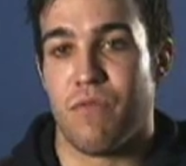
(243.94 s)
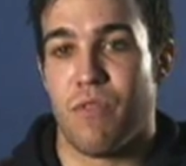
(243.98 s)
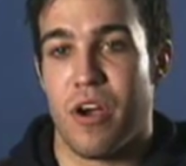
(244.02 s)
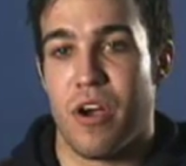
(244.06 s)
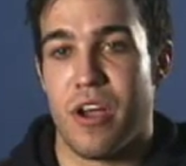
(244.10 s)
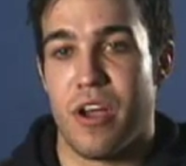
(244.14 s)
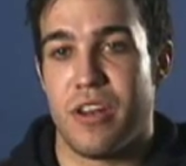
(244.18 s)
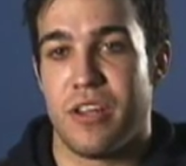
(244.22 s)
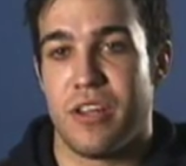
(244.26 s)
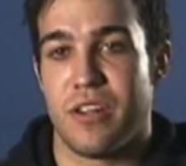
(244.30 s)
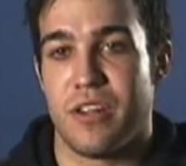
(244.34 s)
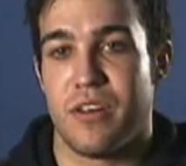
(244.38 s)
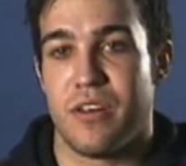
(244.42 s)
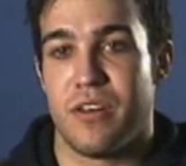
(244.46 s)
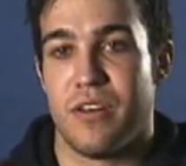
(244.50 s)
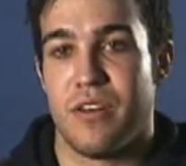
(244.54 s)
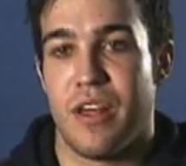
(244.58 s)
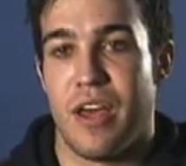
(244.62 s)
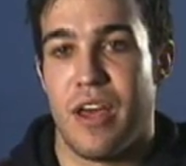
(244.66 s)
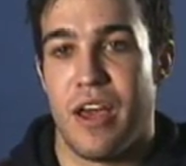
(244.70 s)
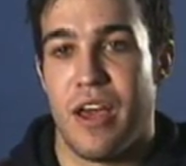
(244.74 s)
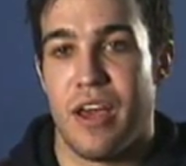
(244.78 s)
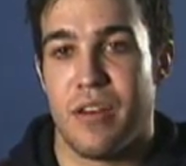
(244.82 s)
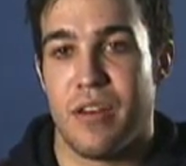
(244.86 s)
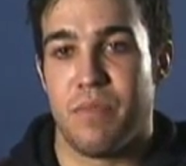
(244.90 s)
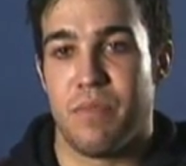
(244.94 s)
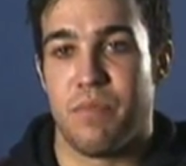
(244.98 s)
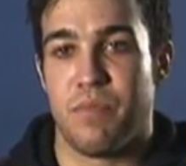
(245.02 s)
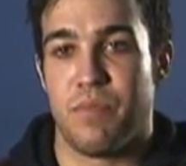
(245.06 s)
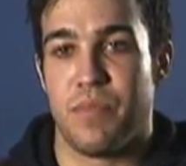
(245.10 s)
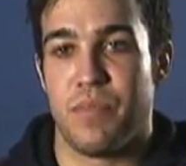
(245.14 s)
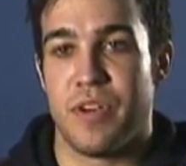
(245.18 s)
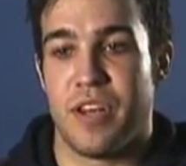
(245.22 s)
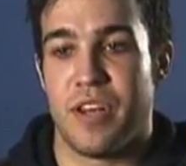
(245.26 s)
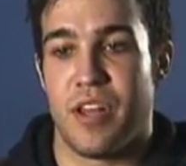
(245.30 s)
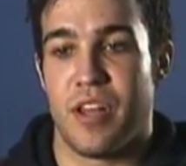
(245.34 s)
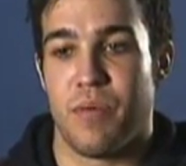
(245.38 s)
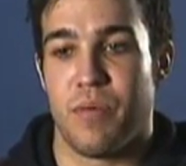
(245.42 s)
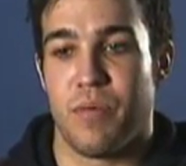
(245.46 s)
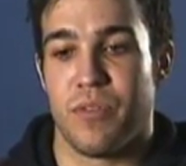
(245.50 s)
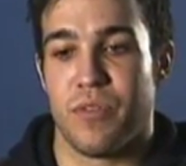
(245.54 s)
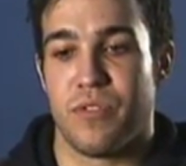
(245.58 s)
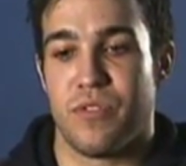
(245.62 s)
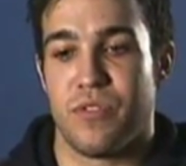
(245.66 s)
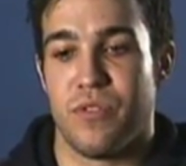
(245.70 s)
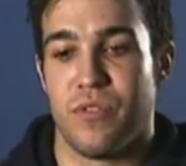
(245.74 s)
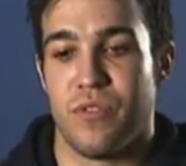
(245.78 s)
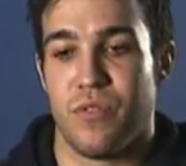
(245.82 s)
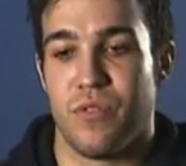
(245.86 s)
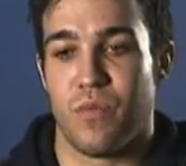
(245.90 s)
writing and being able
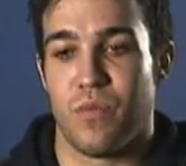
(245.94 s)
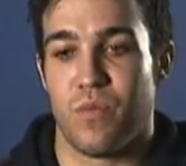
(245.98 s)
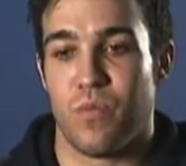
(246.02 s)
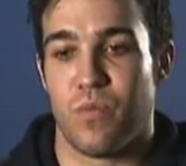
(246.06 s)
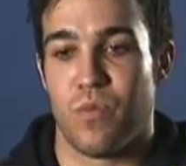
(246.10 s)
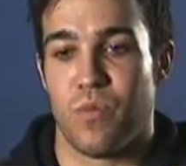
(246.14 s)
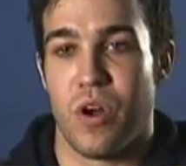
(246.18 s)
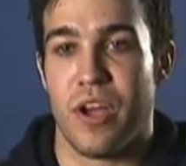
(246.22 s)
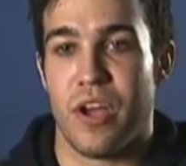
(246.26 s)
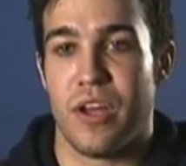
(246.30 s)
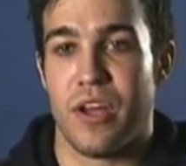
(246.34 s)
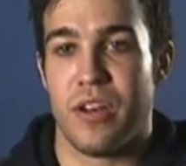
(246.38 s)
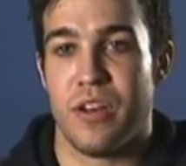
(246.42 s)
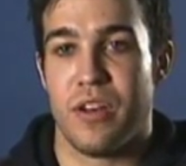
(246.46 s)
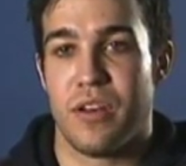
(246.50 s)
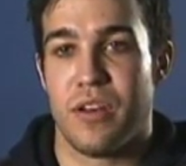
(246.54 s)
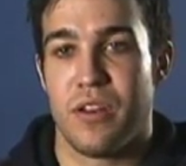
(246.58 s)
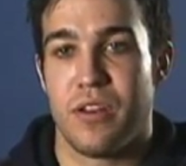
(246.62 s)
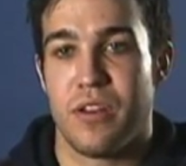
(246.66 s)
to write.